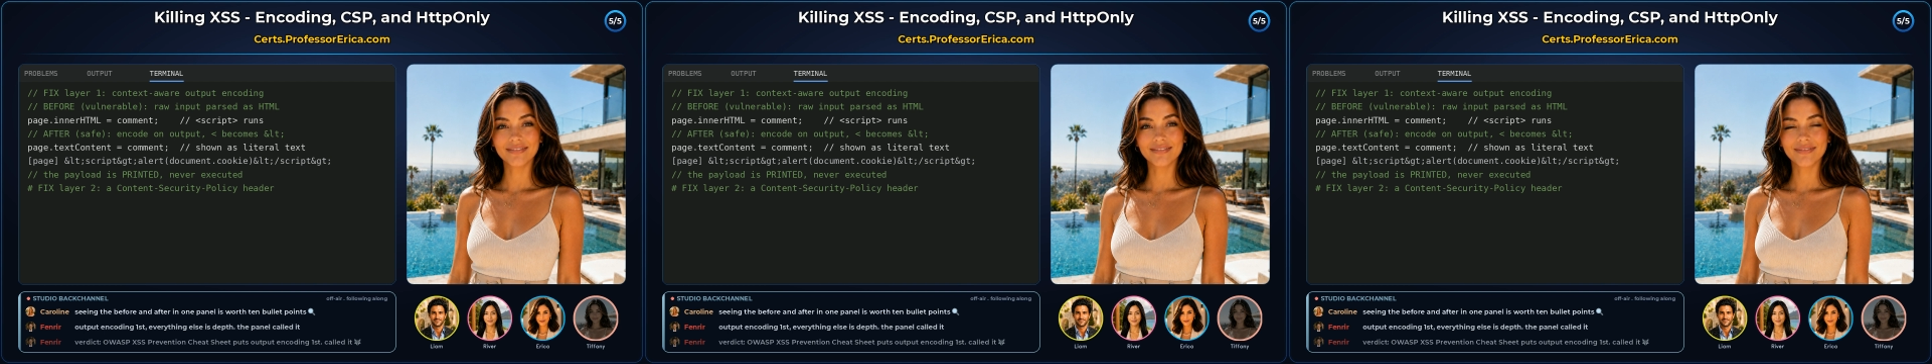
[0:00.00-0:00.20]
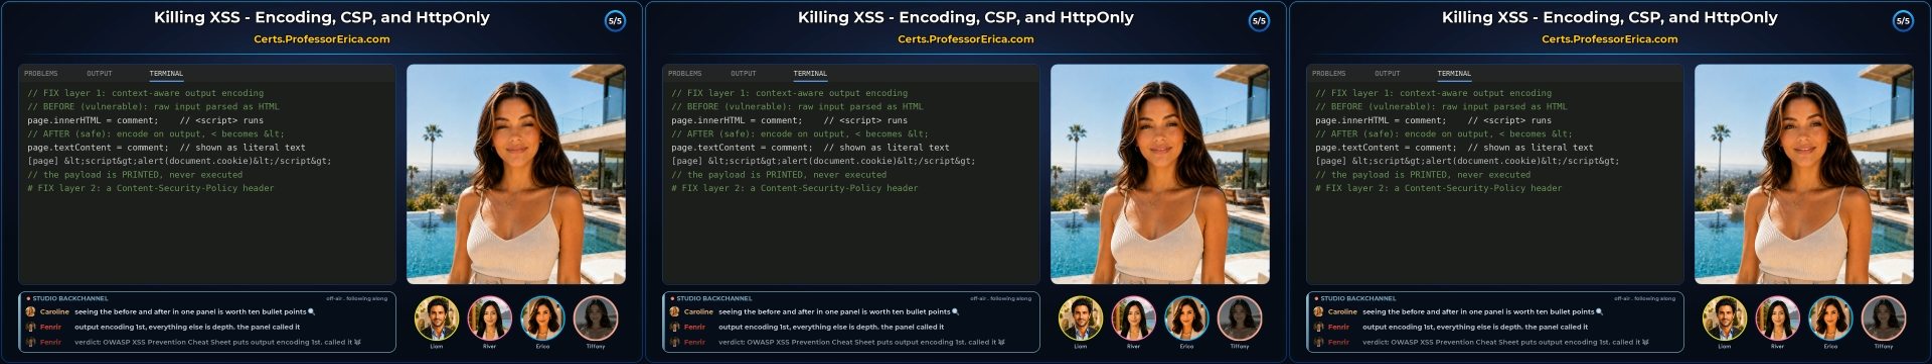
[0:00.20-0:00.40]

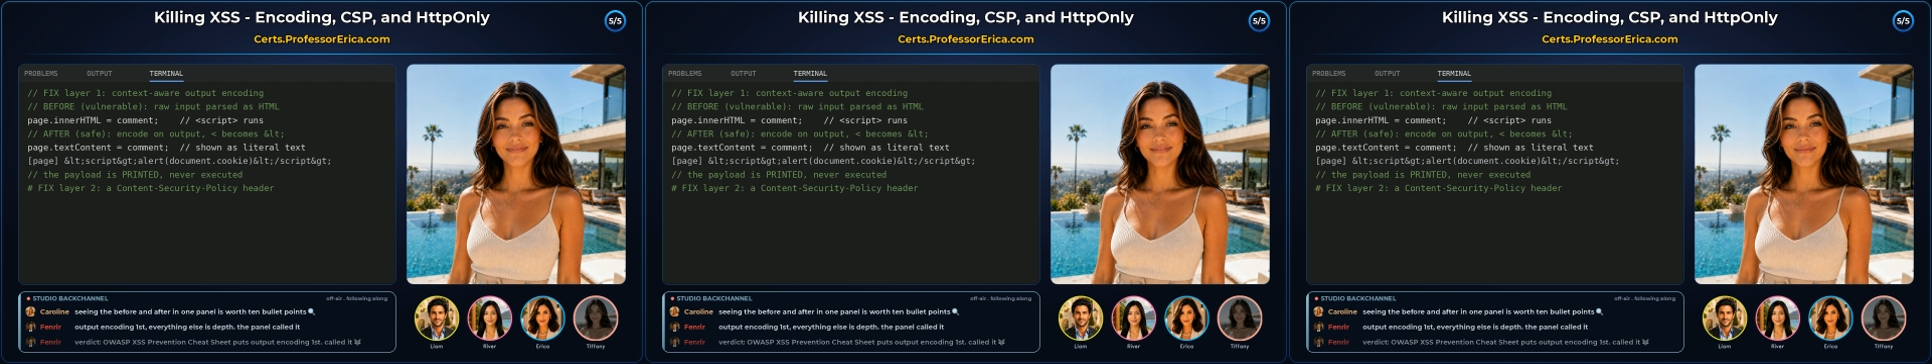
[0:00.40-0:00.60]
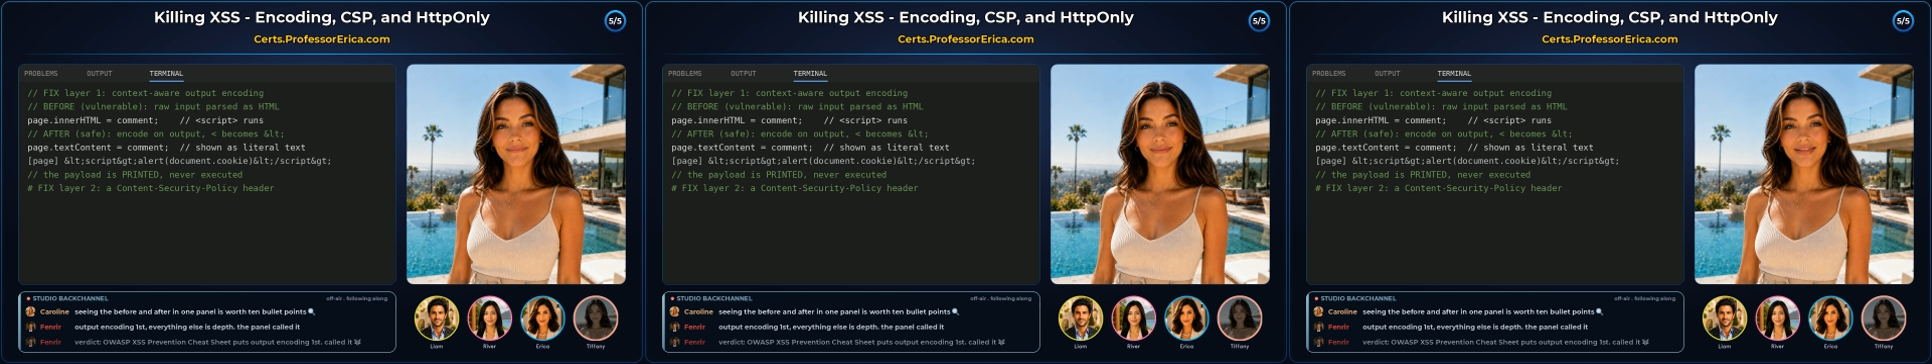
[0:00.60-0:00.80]
so
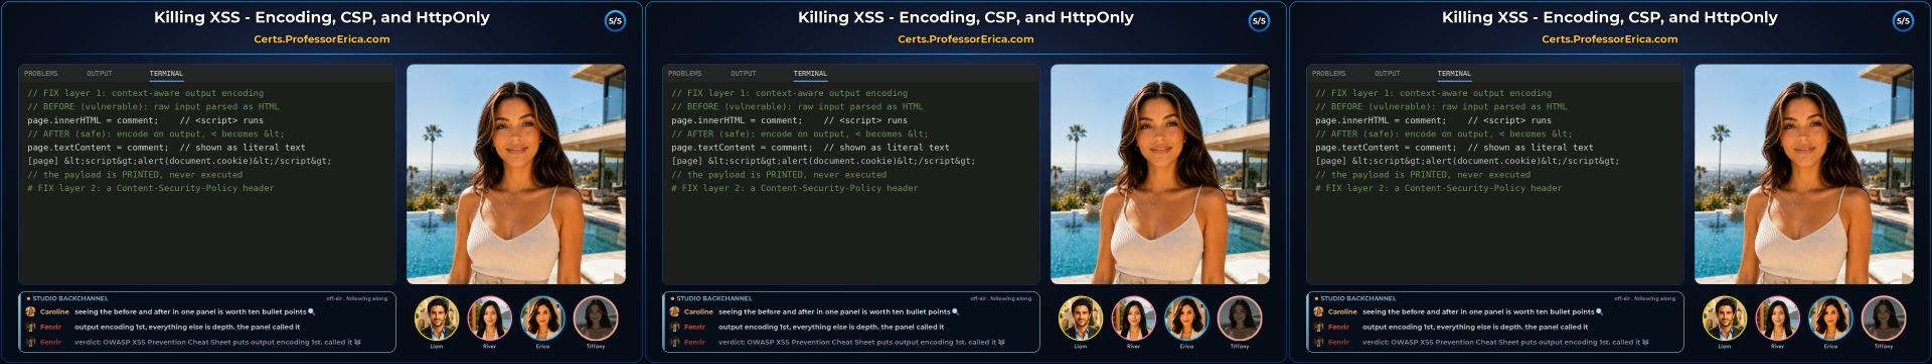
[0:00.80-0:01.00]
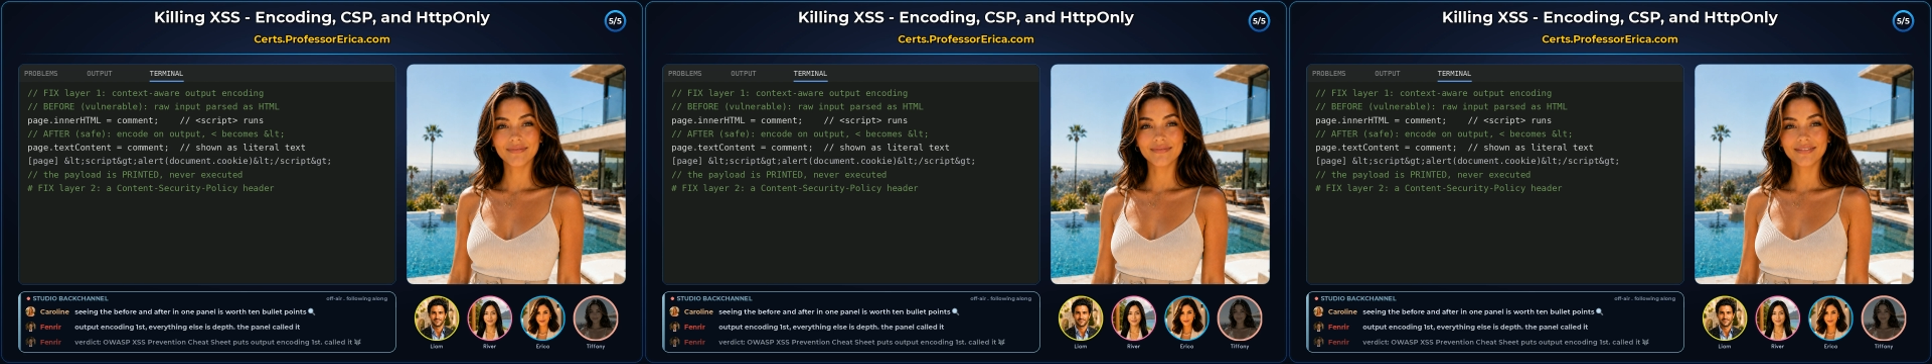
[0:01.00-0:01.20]
even a
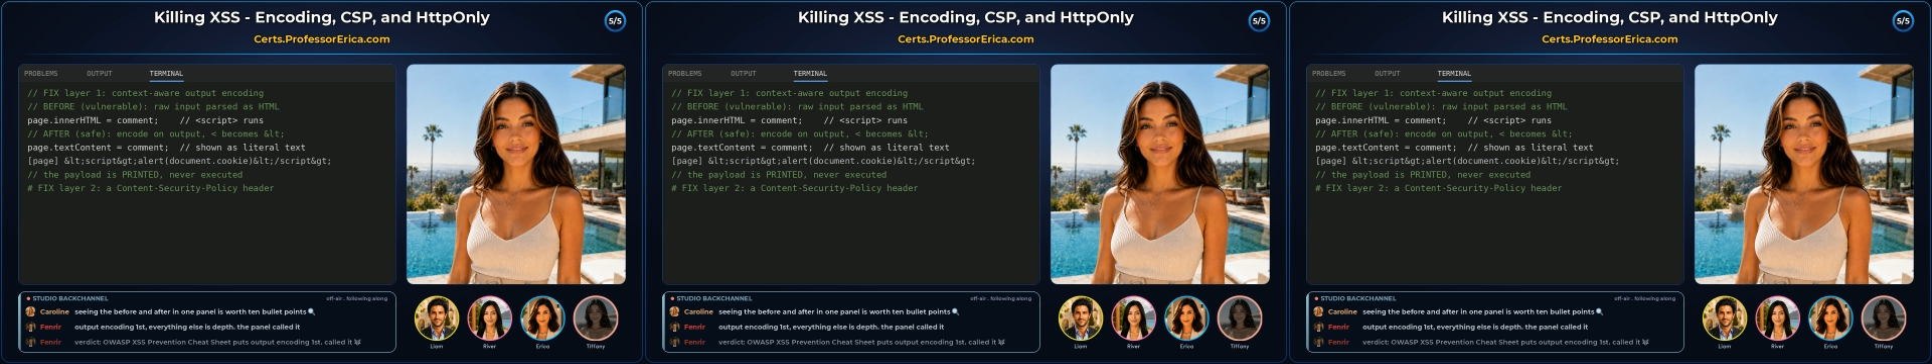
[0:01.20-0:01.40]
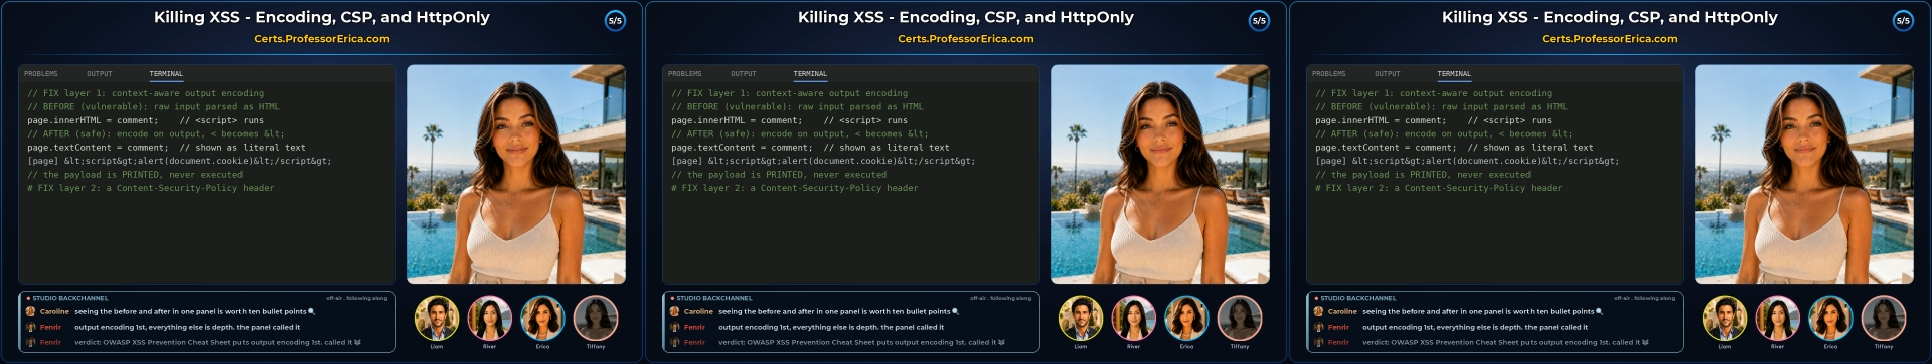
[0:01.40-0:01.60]
payload
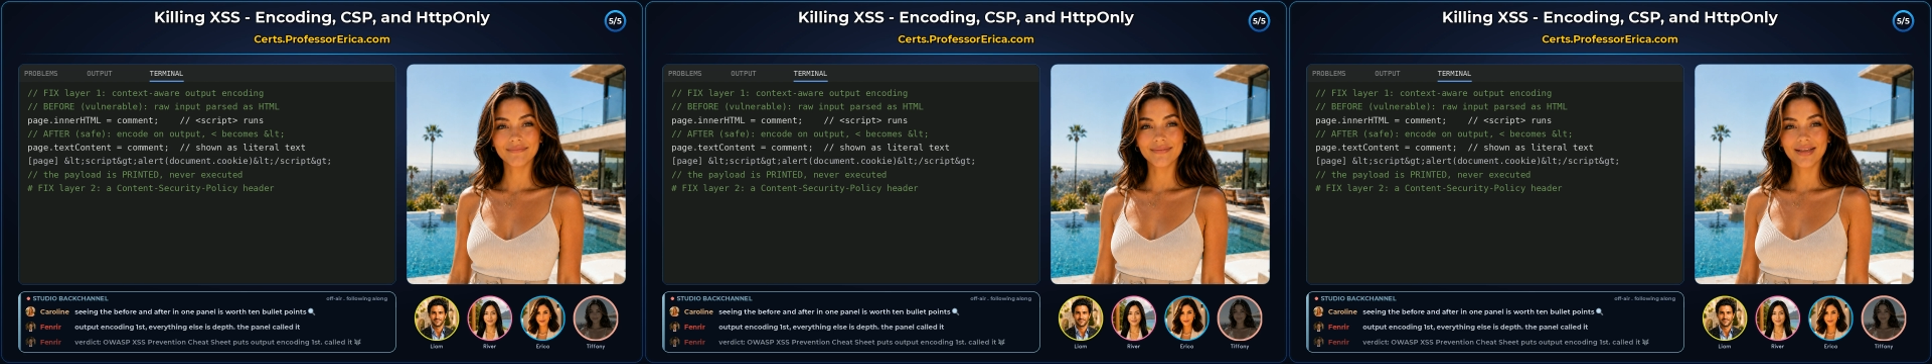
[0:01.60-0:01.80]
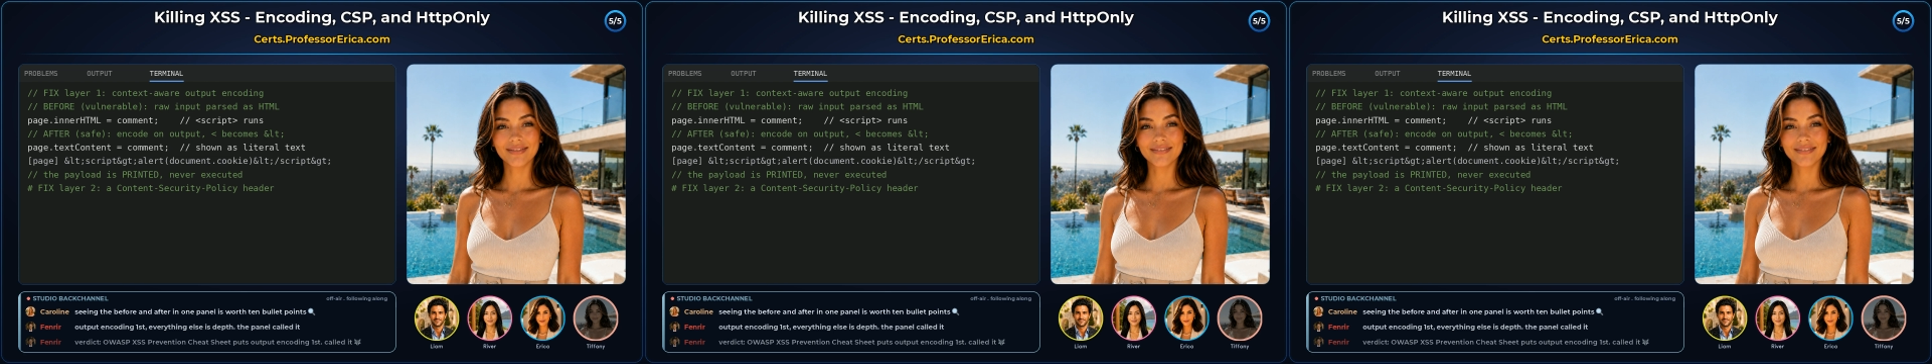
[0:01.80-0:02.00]
that slips
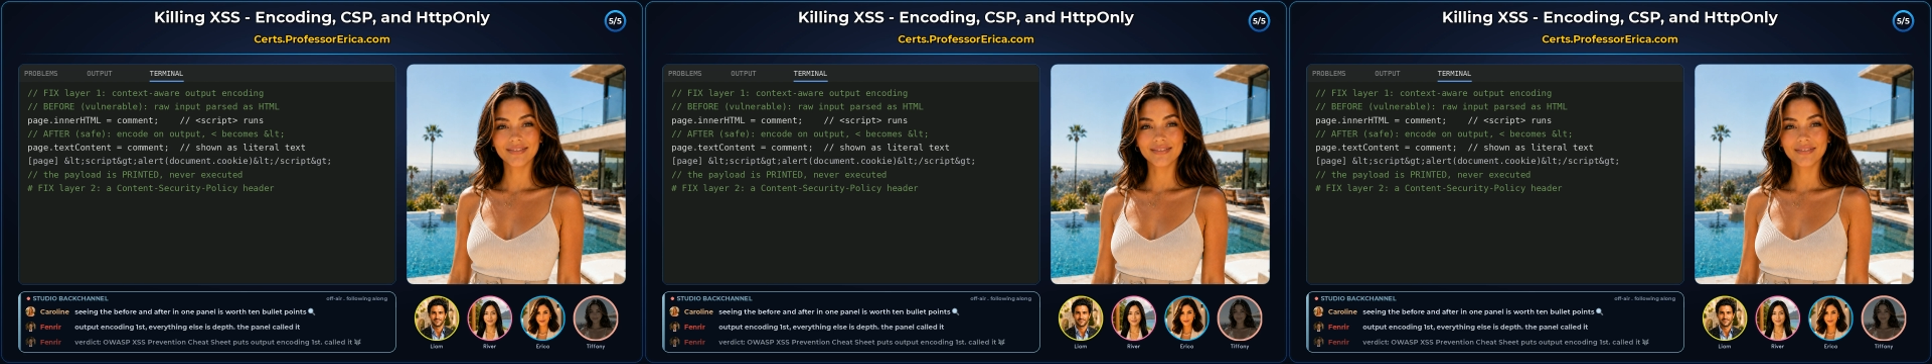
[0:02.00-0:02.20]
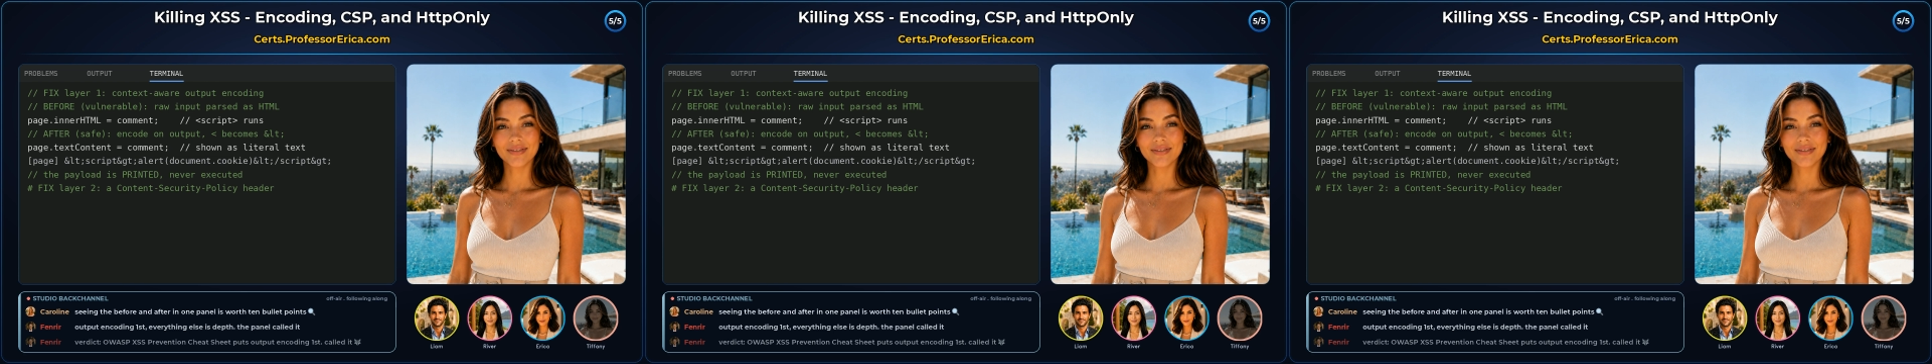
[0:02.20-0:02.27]
past the